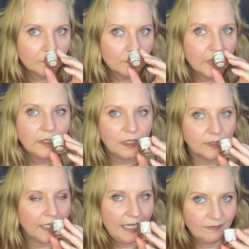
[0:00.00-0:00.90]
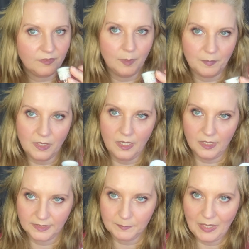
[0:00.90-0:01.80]
It does have a, a
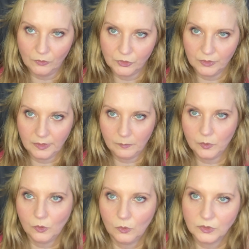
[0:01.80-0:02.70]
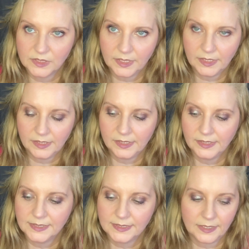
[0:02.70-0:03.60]
smell to it because it
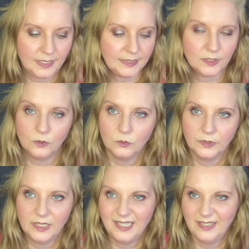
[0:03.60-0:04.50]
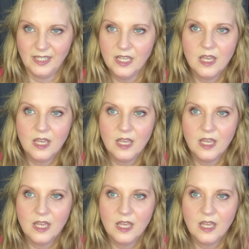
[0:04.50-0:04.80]
is Estee Lauder and